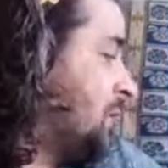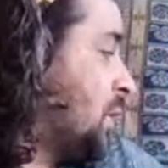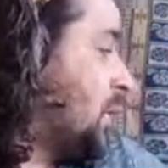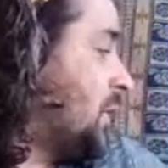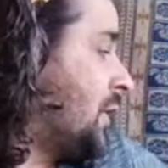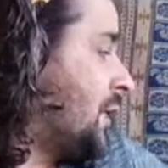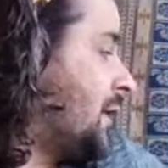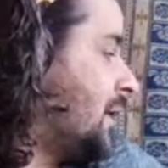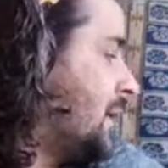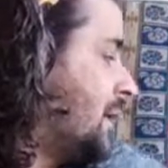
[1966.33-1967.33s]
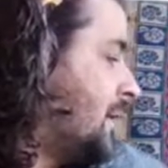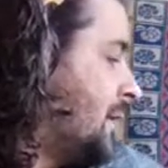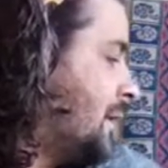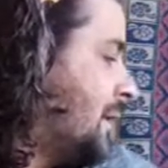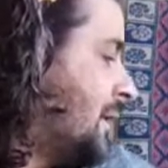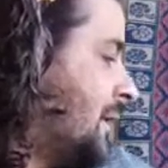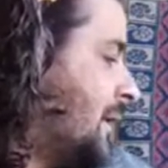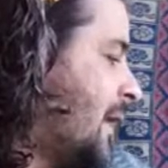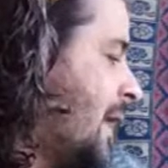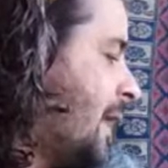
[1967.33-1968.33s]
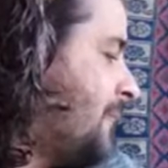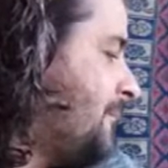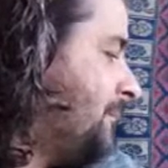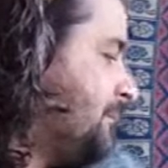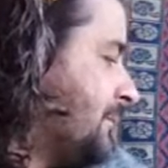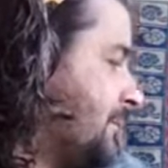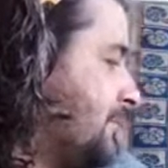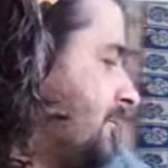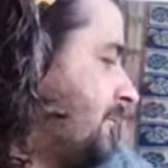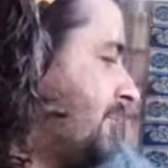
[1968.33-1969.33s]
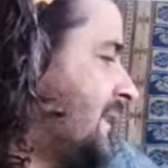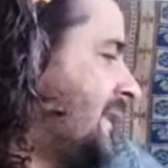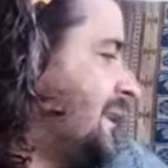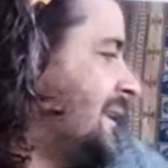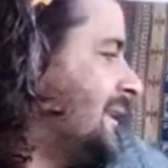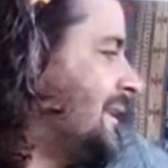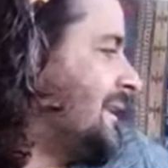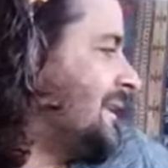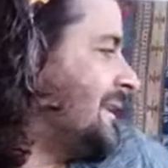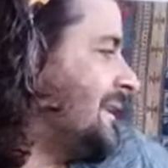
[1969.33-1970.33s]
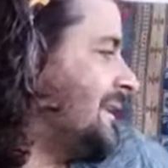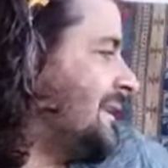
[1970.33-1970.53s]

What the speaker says: Nothing is said.